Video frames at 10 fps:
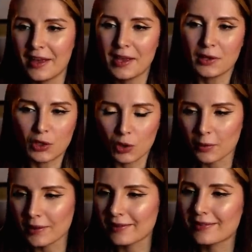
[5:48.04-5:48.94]

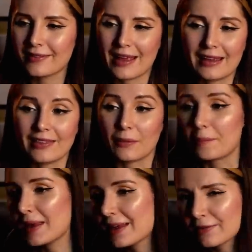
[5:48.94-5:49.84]
humorous, taking the
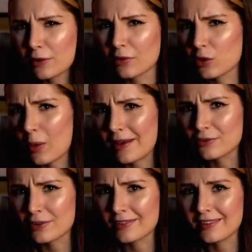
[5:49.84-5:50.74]
piss out of the
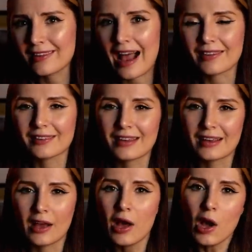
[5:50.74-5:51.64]
questions he's
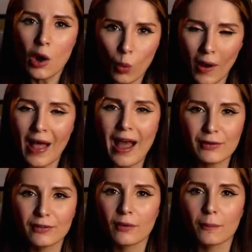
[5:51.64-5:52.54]
asking, while
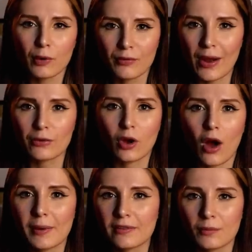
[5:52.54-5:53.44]
having some profound
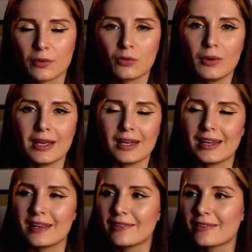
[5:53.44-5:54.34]
comments in between.
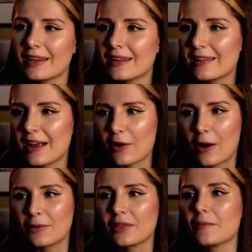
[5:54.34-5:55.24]
He's sitting there
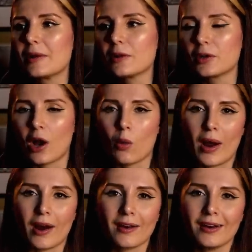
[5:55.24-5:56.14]
out in the middle of
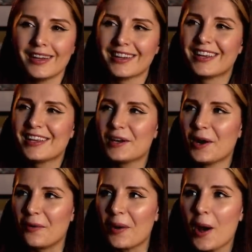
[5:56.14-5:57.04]
nowhere, you
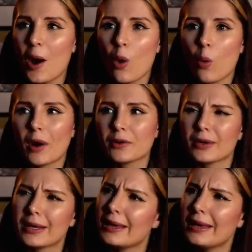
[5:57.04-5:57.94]
know, wondering,